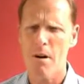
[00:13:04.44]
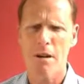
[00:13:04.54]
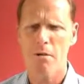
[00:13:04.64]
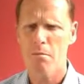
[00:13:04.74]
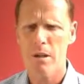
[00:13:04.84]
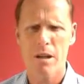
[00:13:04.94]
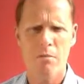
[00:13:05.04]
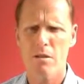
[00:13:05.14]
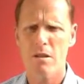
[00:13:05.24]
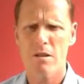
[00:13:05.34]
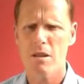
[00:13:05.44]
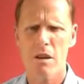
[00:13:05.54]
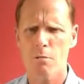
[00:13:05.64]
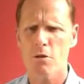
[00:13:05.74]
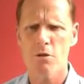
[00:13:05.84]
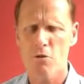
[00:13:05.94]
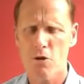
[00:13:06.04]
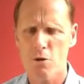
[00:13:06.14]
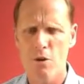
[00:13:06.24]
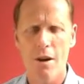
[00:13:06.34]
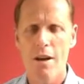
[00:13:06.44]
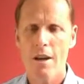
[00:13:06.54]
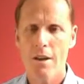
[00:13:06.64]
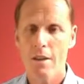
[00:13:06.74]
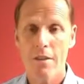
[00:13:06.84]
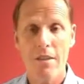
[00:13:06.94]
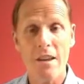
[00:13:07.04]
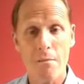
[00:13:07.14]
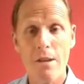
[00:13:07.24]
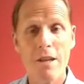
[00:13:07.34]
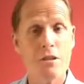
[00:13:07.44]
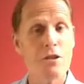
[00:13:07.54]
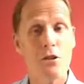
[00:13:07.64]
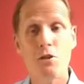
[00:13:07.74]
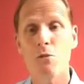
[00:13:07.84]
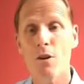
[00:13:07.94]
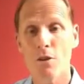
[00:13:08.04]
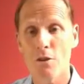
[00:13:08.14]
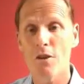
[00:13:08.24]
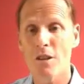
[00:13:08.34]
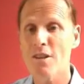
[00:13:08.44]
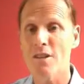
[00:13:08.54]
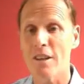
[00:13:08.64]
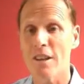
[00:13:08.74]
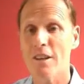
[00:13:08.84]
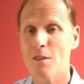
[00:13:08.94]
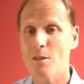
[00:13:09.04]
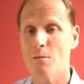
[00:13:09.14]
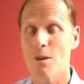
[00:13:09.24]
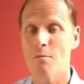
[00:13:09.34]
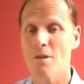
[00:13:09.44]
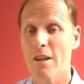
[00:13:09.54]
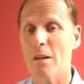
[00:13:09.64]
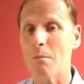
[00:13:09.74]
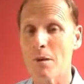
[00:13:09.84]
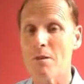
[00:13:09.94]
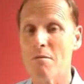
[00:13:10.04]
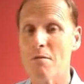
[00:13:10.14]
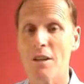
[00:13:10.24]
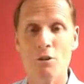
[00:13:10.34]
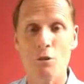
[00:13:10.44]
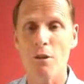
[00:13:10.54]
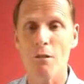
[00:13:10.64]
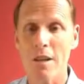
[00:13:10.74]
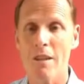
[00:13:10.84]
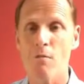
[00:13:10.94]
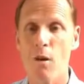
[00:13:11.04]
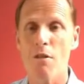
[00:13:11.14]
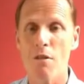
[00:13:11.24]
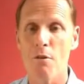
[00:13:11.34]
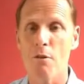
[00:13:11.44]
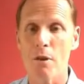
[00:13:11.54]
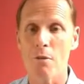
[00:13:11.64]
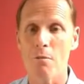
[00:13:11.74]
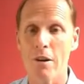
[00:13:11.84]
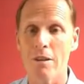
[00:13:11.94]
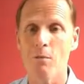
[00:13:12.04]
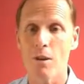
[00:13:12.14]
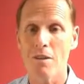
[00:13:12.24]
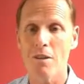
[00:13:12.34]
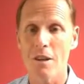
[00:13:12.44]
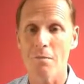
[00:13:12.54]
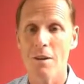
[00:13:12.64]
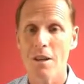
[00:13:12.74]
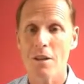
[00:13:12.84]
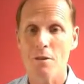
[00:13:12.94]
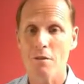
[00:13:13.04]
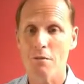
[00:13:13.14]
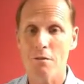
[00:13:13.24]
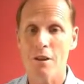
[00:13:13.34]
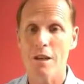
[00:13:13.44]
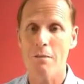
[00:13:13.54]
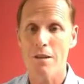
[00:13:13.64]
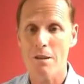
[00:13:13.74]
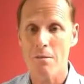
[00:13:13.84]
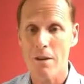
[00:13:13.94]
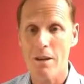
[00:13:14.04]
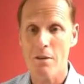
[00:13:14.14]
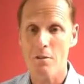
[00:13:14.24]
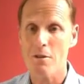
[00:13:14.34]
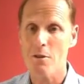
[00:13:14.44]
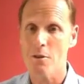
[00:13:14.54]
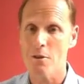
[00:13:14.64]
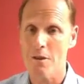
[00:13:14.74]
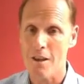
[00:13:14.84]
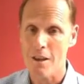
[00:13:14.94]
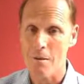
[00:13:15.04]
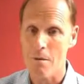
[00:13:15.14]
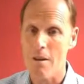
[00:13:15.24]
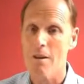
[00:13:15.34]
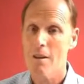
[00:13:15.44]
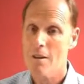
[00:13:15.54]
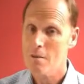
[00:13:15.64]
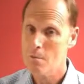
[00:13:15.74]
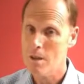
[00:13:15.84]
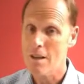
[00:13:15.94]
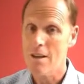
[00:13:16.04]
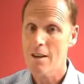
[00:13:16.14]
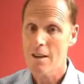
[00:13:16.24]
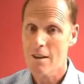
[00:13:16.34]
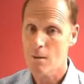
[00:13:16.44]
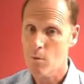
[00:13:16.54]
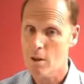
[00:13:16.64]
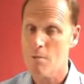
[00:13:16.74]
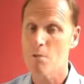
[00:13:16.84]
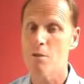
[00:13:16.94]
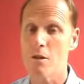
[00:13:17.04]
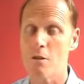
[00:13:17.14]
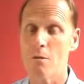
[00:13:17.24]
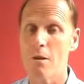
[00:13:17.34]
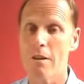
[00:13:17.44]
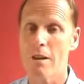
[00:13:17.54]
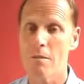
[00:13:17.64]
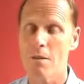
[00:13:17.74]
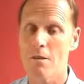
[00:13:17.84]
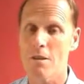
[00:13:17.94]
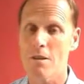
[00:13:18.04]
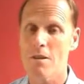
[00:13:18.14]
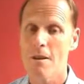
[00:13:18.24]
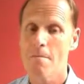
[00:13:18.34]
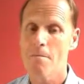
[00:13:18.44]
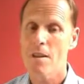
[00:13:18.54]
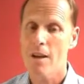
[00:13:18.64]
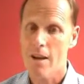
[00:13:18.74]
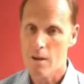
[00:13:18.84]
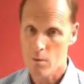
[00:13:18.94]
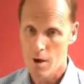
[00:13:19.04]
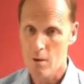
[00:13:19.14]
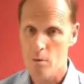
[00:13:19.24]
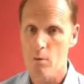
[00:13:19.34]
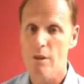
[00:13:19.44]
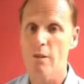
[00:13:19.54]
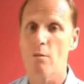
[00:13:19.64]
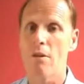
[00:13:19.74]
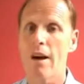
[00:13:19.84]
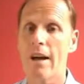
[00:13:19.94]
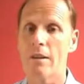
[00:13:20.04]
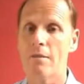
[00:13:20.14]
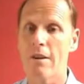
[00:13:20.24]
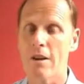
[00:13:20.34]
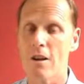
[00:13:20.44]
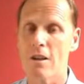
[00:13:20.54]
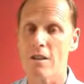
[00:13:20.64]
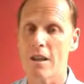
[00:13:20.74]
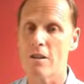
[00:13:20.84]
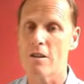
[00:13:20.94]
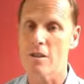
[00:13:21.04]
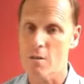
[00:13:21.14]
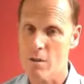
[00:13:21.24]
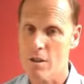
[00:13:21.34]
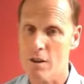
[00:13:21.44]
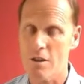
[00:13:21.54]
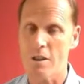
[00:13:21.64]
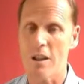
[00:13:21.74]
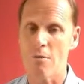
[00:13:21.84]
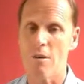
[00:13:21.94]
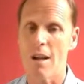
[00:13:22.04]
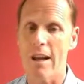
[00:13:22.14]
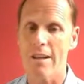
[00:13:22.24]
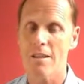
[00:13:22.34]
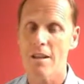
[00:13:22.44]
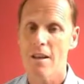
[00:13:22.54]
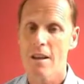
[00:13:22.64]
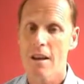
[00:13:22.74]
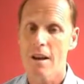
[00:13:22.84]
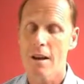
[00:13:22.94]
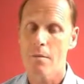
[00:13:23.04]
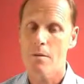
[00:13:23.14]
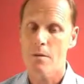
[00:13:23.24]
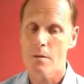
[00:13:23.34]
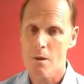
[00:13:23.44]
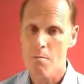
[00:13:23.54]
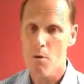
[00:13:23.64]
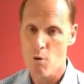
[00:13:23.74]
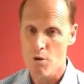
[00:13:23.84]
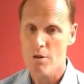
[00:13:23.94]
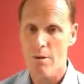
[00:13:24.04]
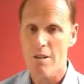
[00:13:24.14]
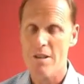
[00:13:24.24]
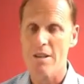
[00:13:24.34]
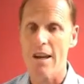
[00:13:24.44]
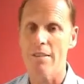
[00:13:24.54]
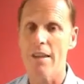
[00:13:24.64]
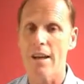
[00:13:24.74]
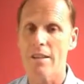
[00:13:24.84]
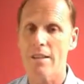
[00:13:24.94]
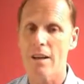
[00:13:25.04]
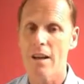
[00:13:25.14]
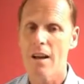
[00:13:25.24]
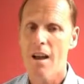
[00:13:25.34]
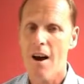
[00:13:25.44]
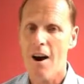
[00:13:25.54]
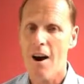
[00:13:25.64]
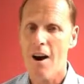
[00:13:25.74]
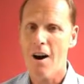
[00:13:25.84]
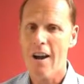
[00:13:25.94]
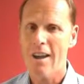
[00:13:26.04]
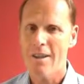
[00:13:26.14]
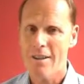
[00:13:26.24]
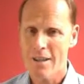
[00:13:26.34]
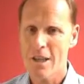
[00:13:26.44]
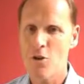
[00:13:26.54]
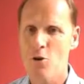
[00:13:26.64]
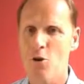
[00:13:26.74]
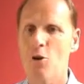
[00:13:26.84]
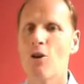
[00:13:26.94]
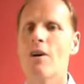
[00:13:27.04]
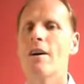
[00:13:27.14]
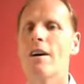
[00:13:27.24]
I being hypnotized here? I'm not too sure. That means that you are not listening to what I'm saying, because in fact you can only have one thought in your mind at one time. So if you're thinking about something else, you're not thinking about me and what I'm talking to you about in hypnosis. And I will deal with that at the very early stages as we start to get you relaxed. So it's important to understand that I need your